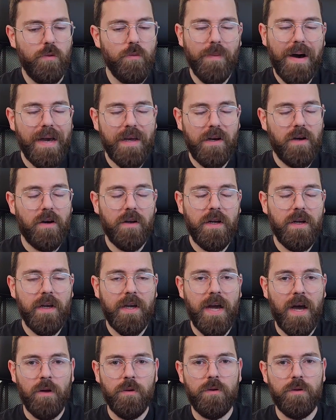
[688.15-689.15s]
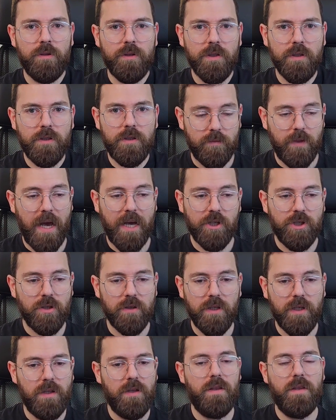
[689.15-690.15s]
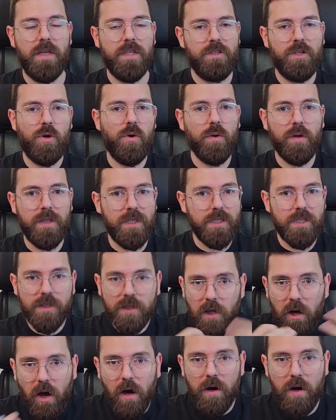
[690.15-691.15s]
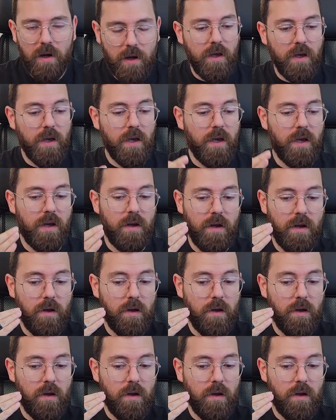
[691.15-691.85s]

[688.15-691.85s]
might not encounter this. Actually, this chord is not in